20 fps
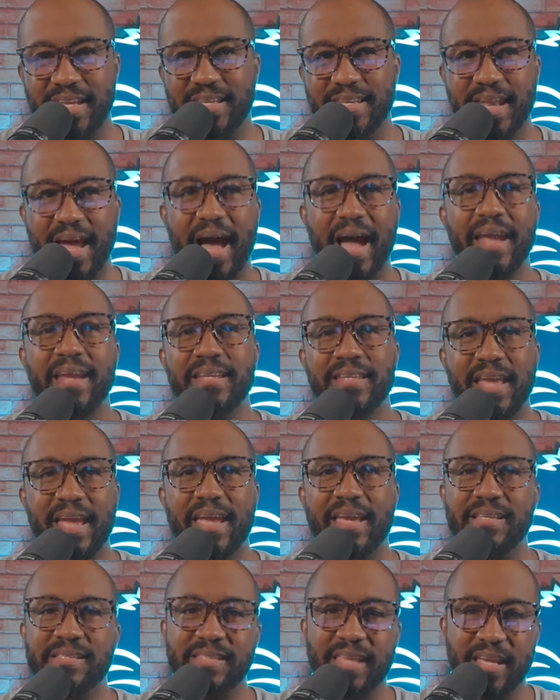In 9
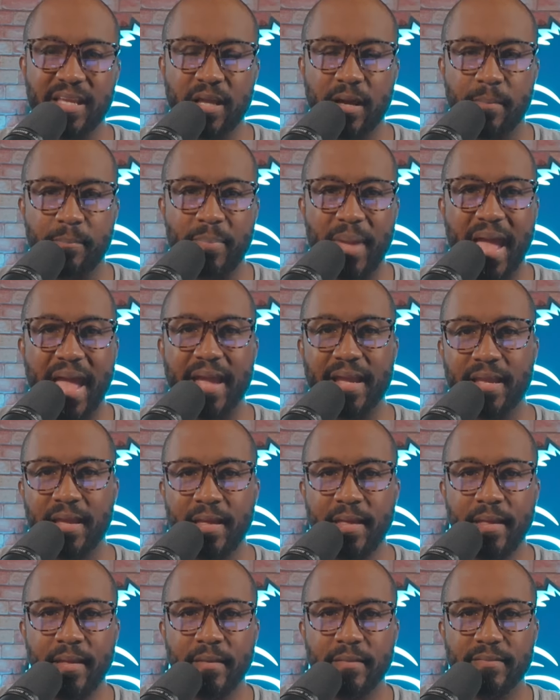days, they come
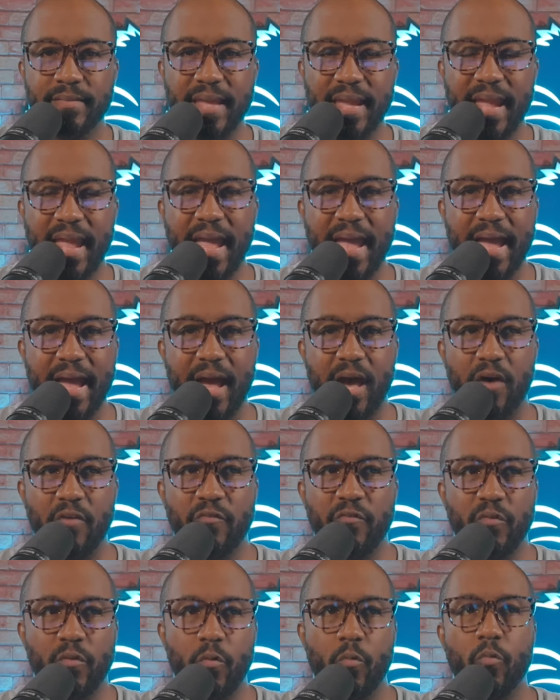back. They
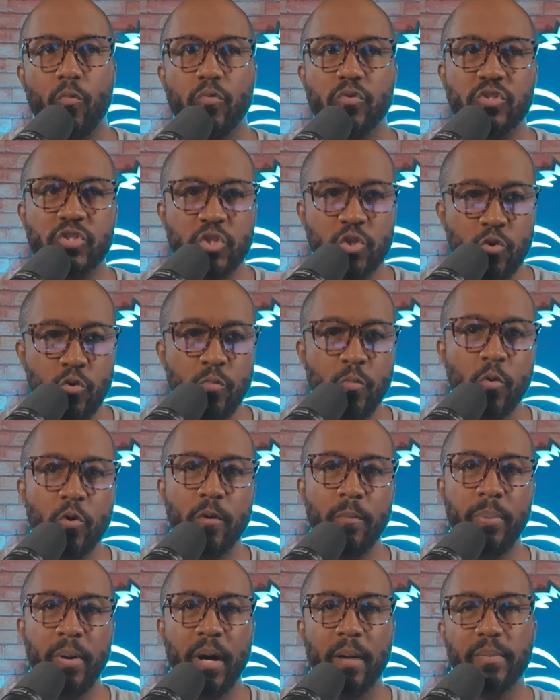have 2
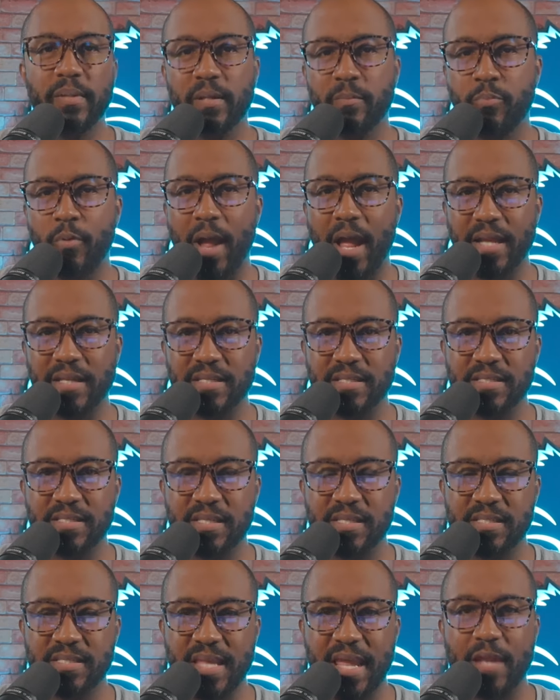more public
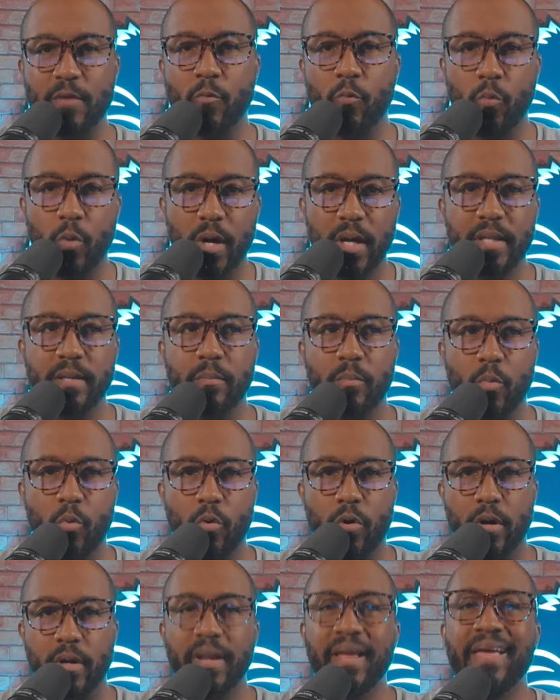practices and 1
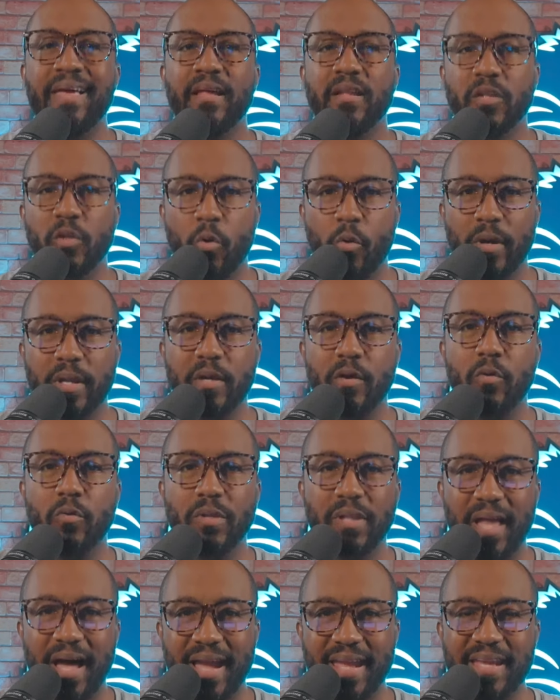more
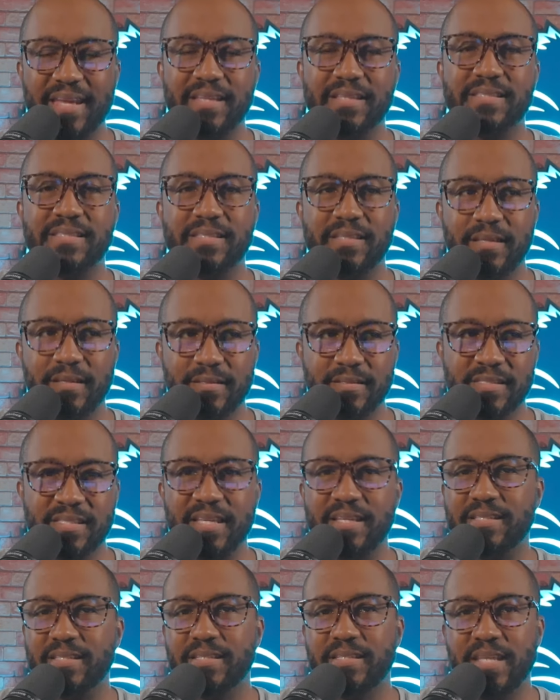loyal Lions
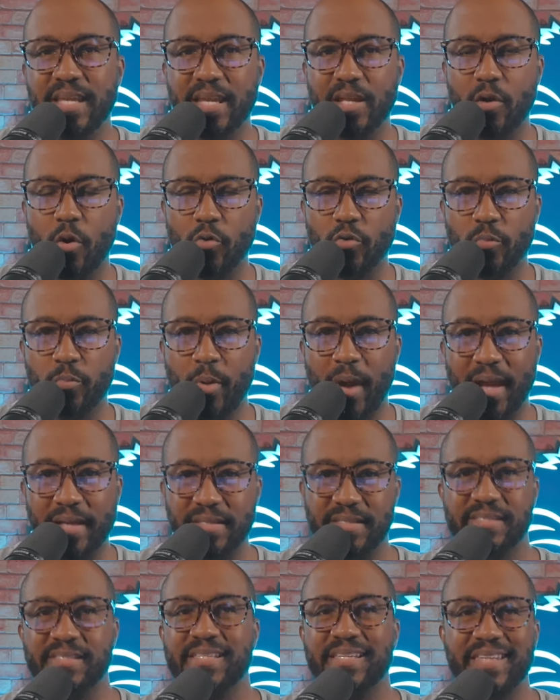season ticket holder
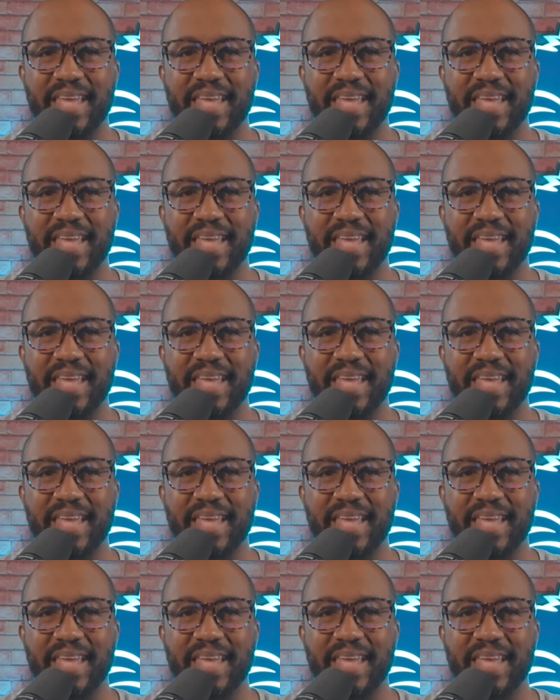practice.